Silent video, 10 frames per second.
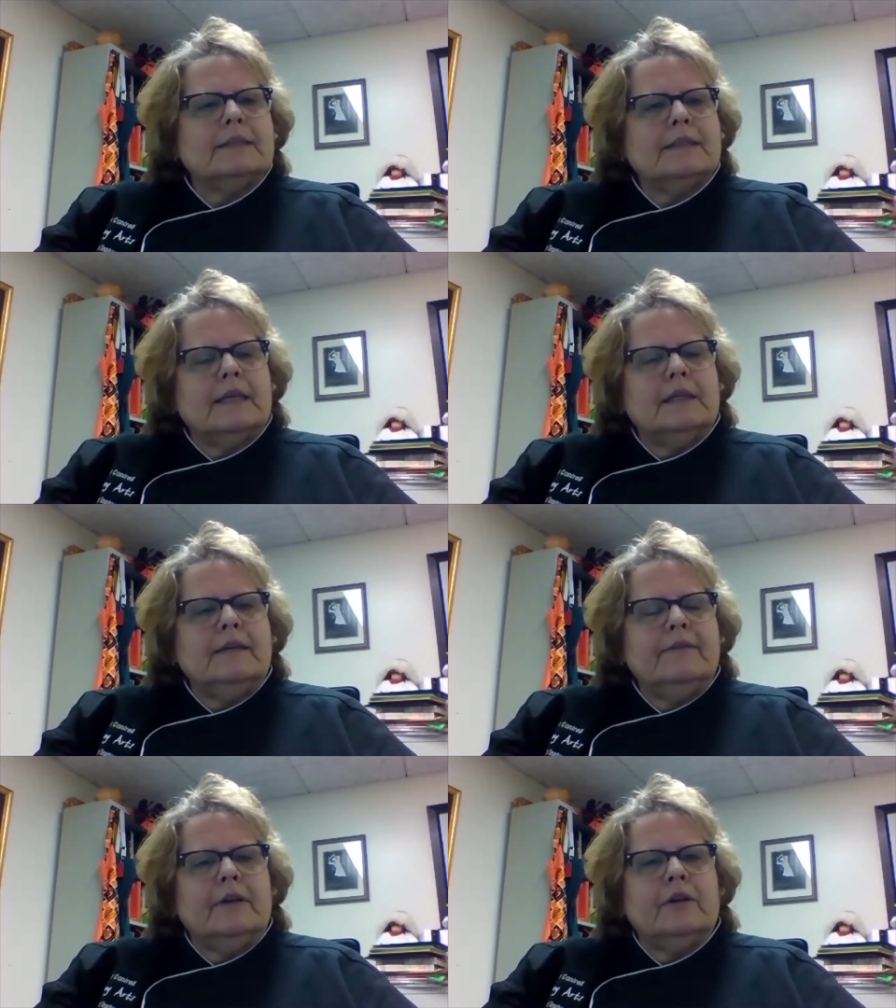as they
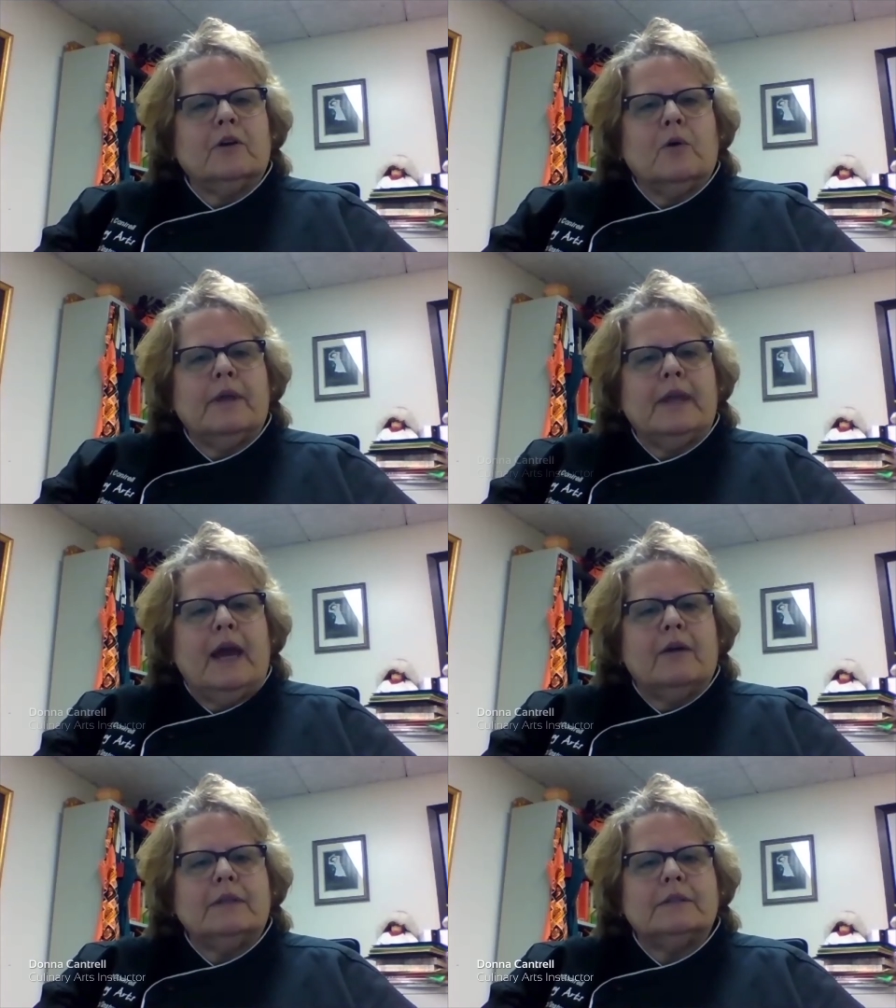leave here going
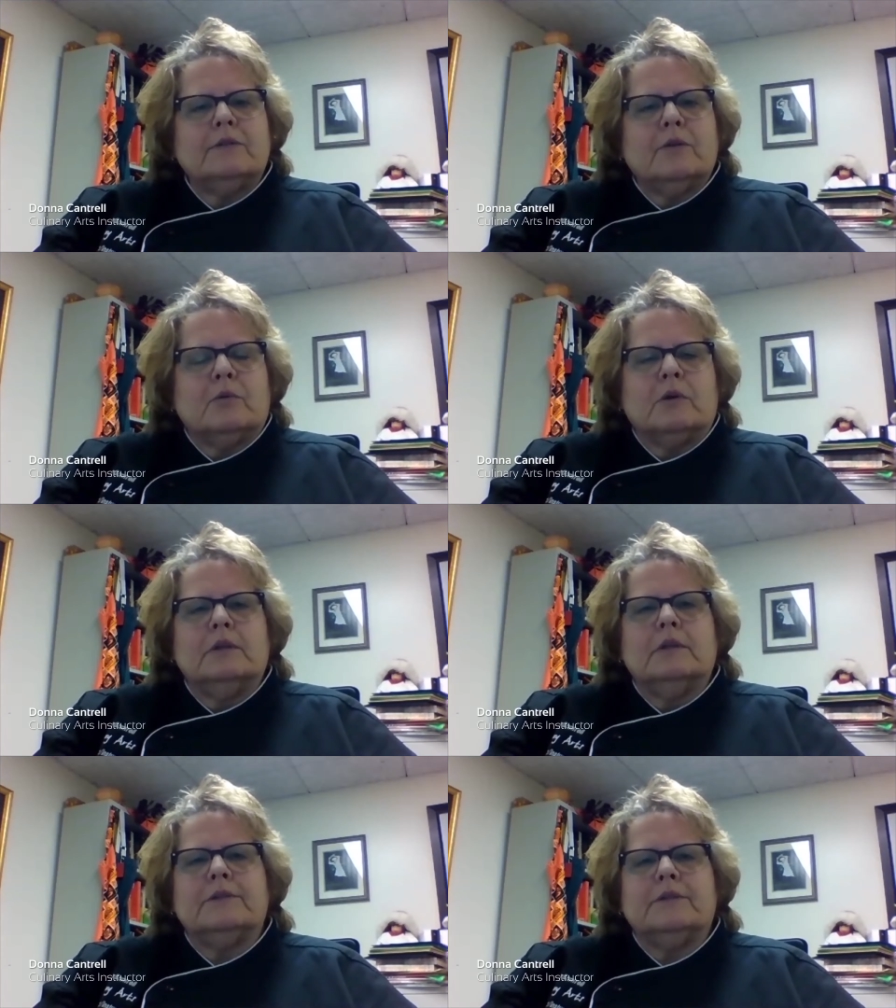out into the
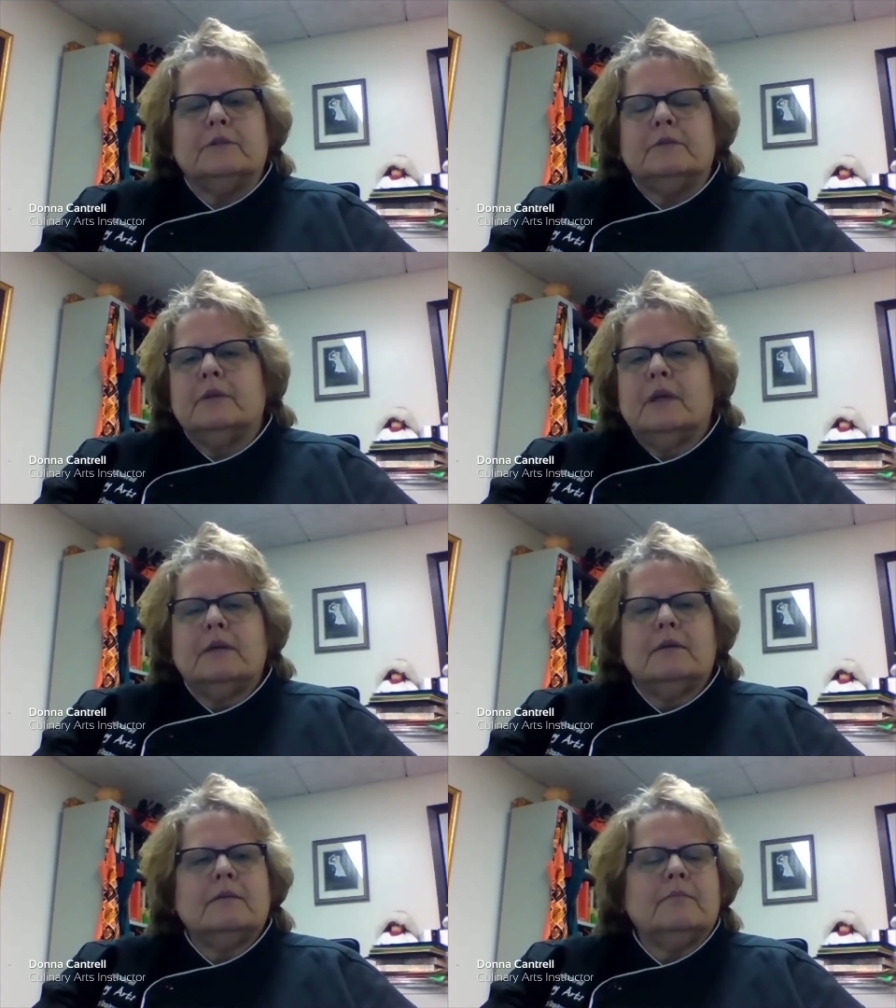world to
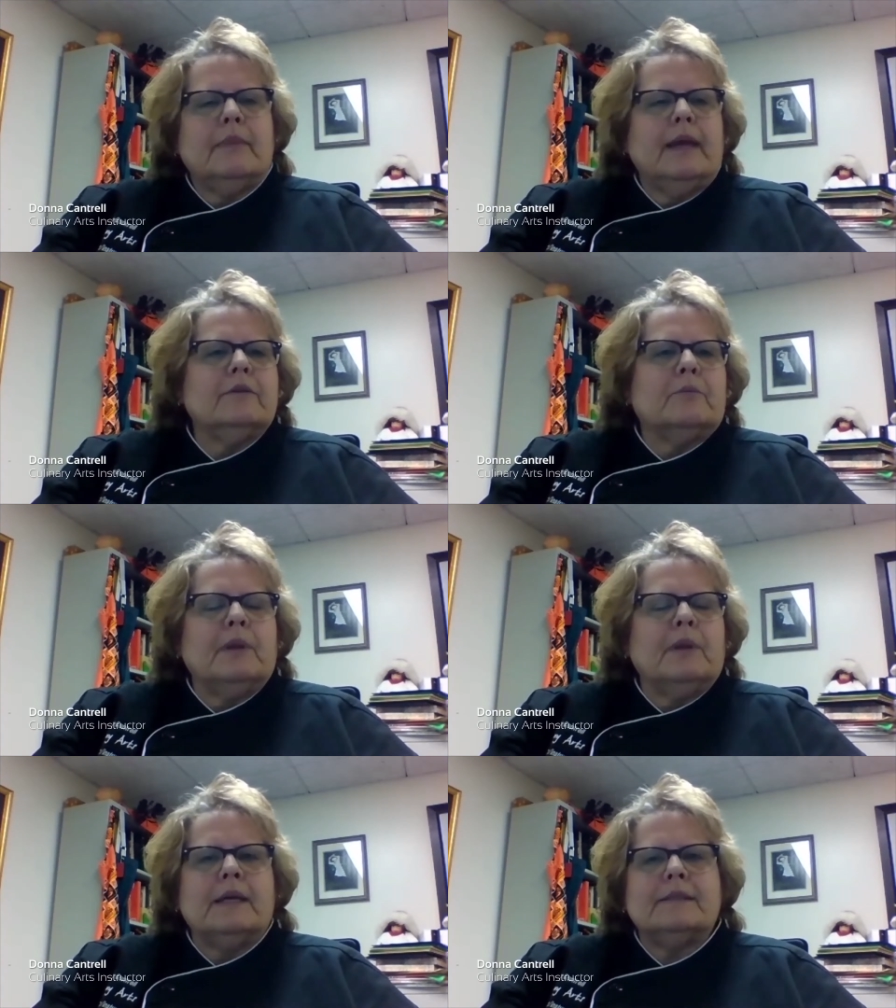make their
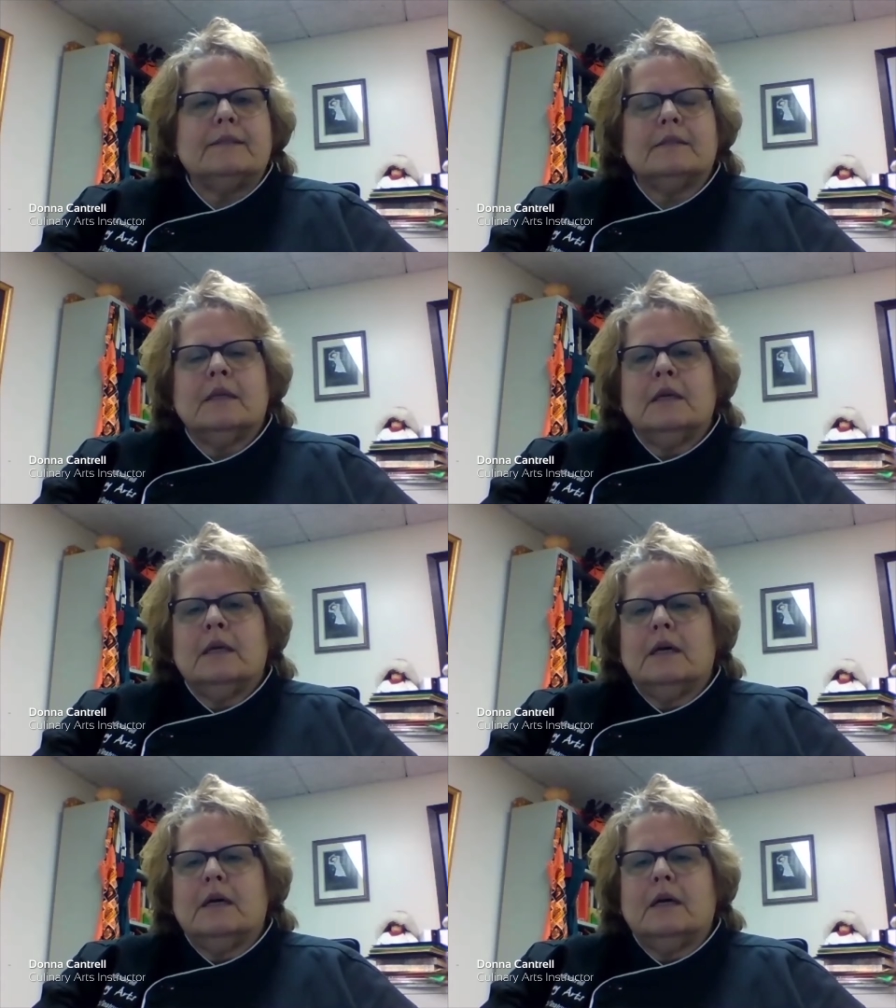place
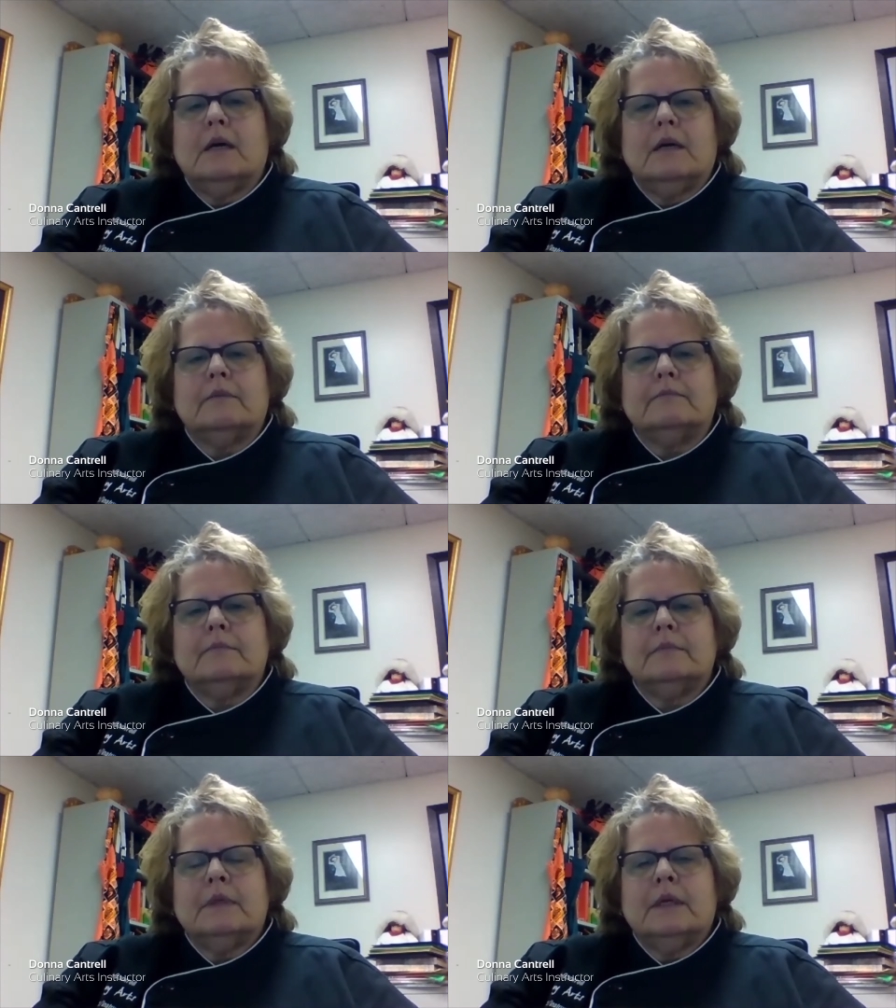um,
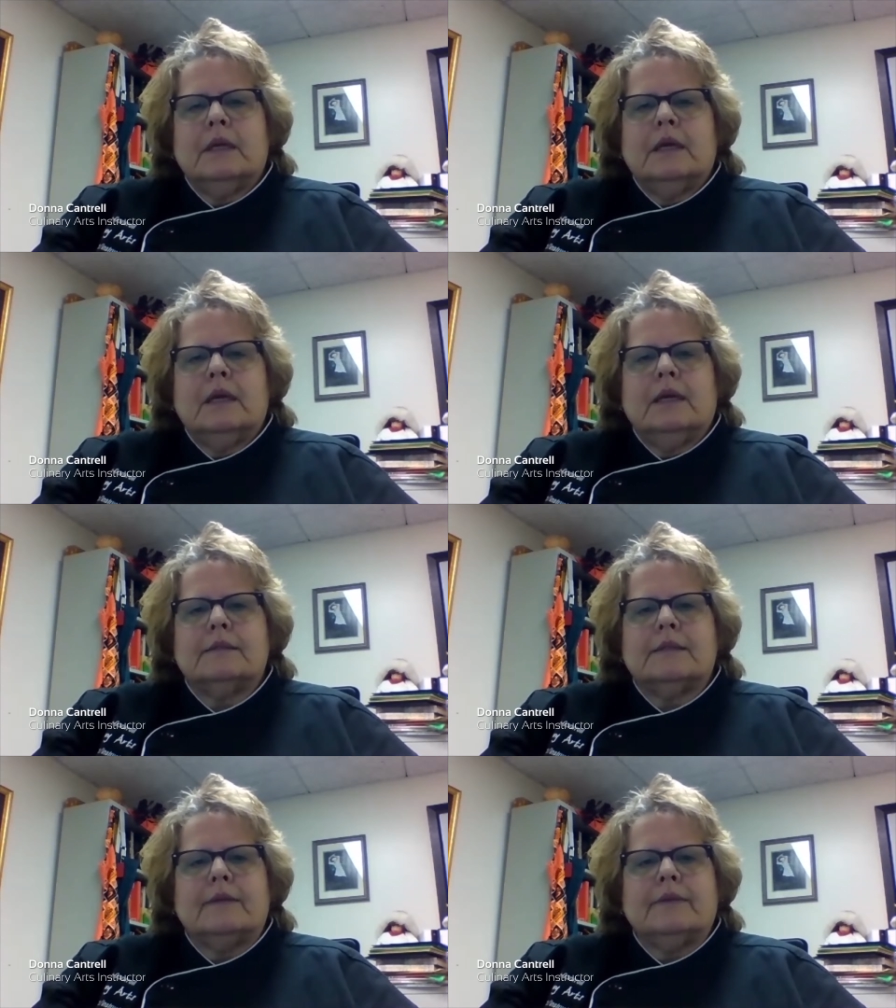
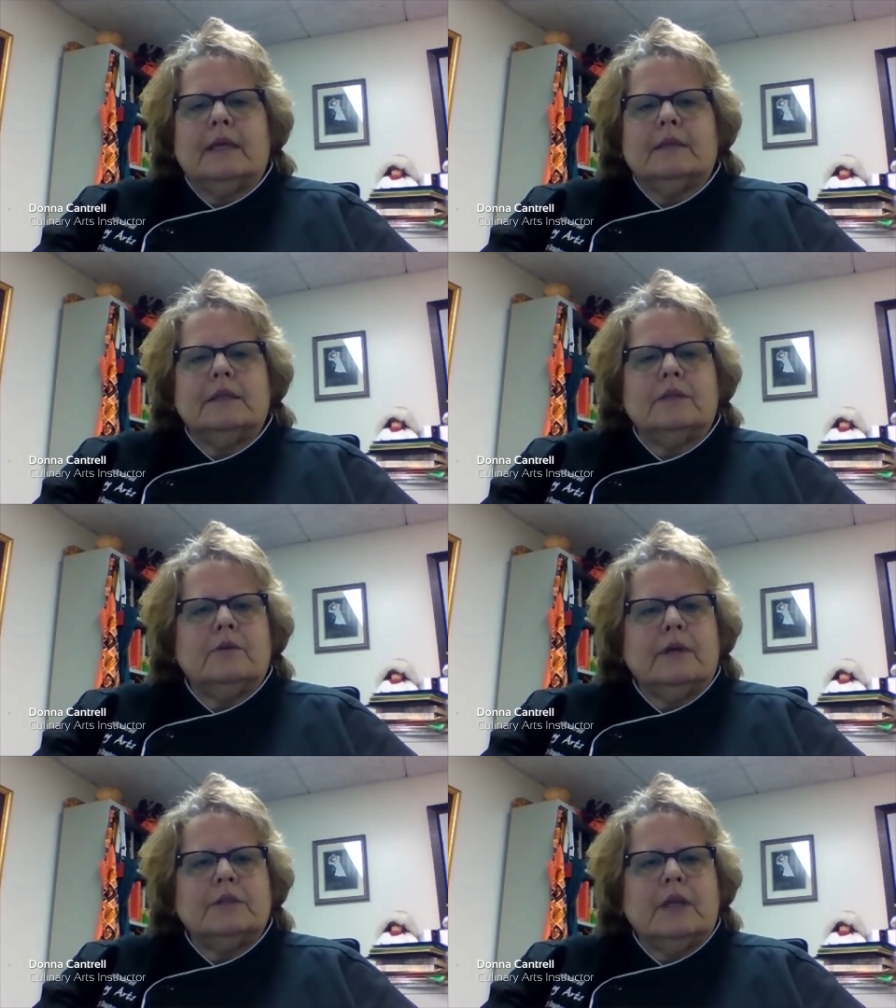is that they
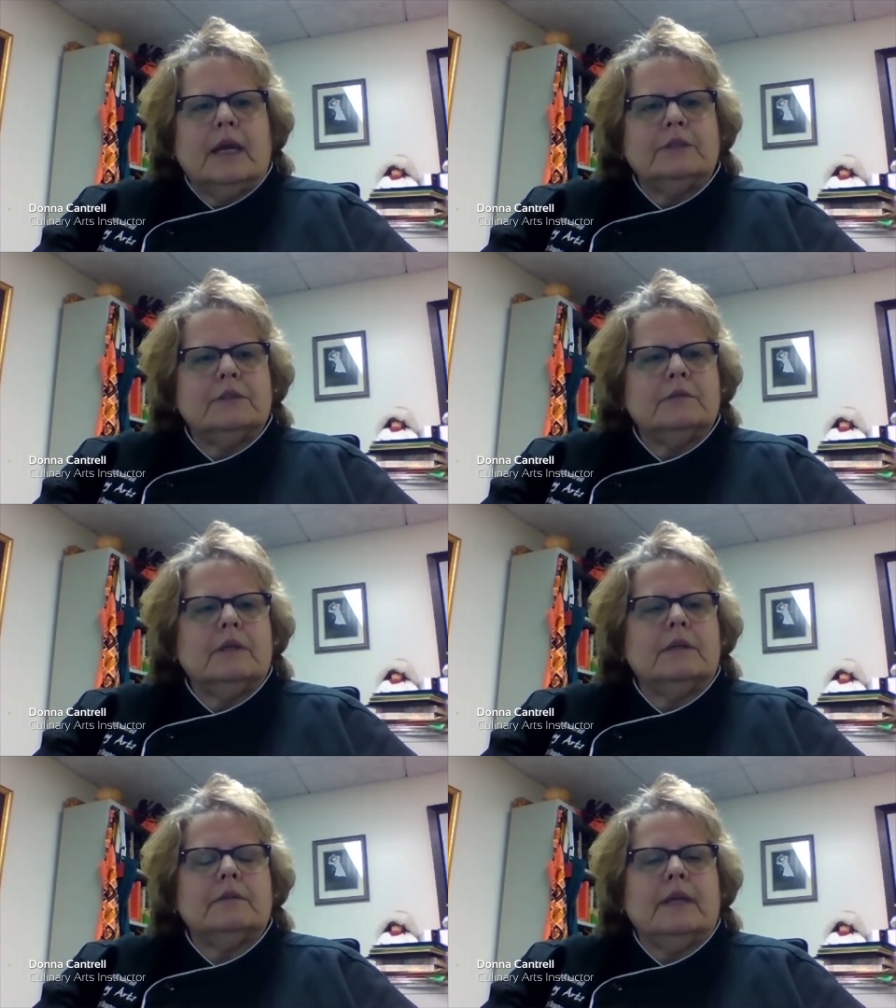continue
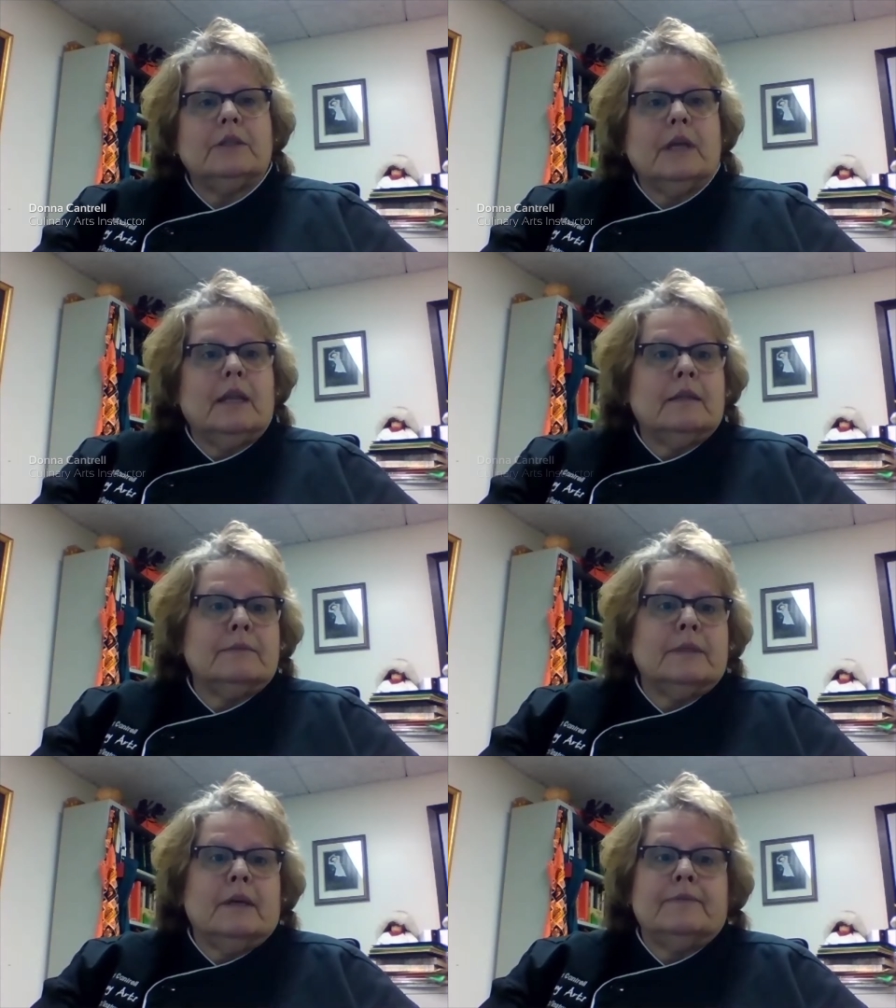education and educating
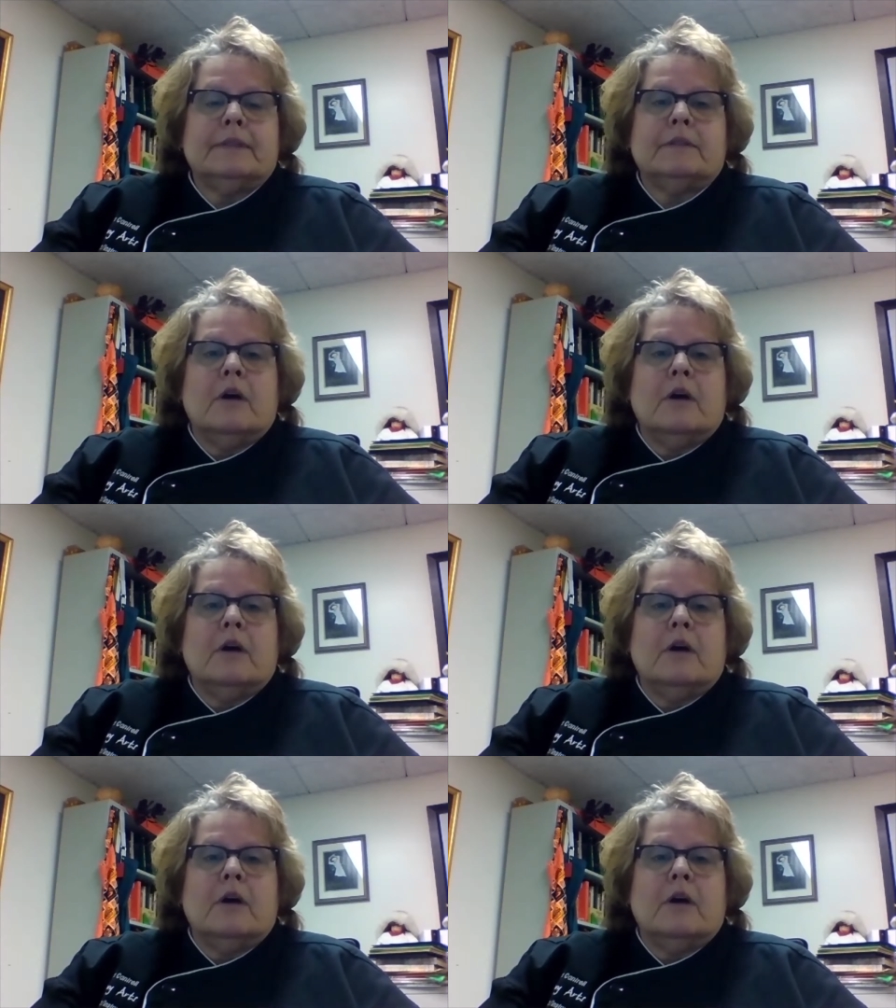themselves is